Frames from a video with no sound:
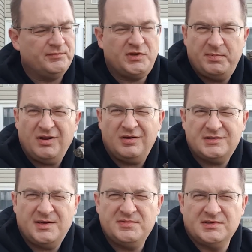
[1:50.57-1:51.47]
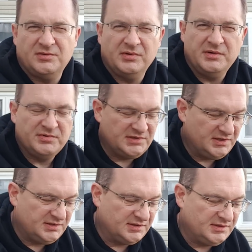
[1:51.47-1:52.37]
It's been a long time since I really was
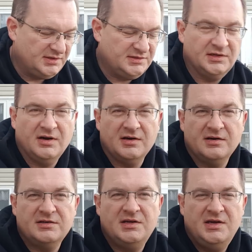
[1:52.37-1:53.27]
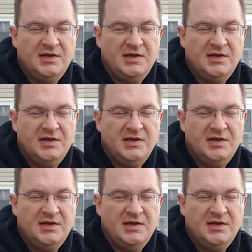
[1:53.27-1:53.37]
into cigars.